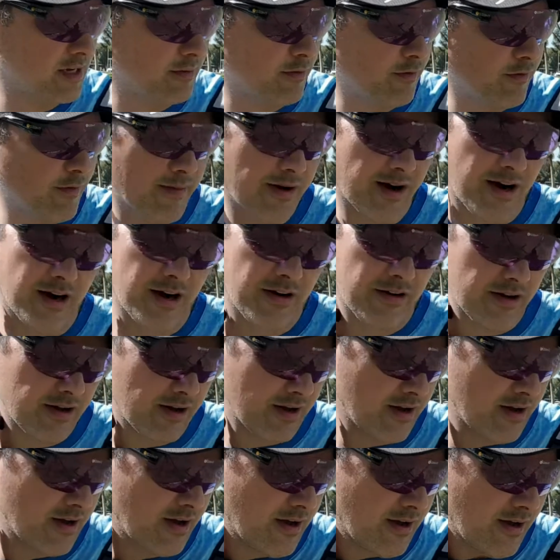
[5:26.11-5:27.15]
of them are
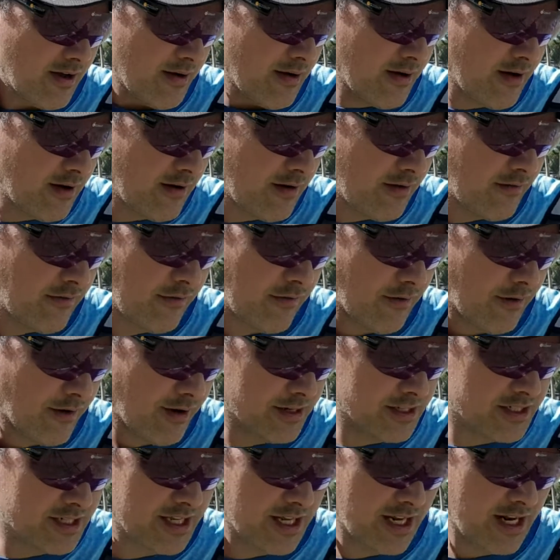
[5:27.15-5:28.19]
flying
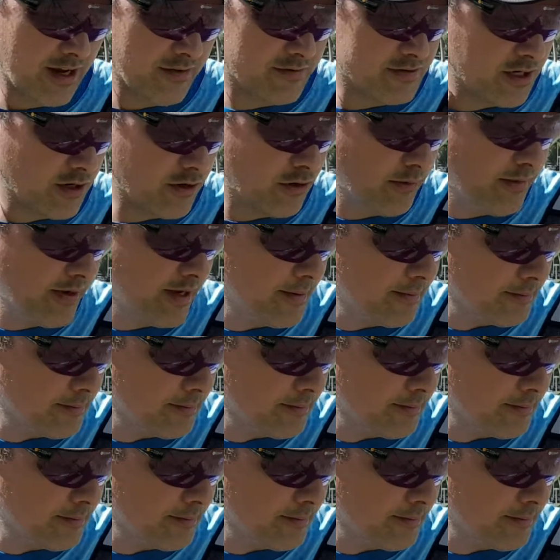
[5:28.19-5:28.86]
to the left a little bit.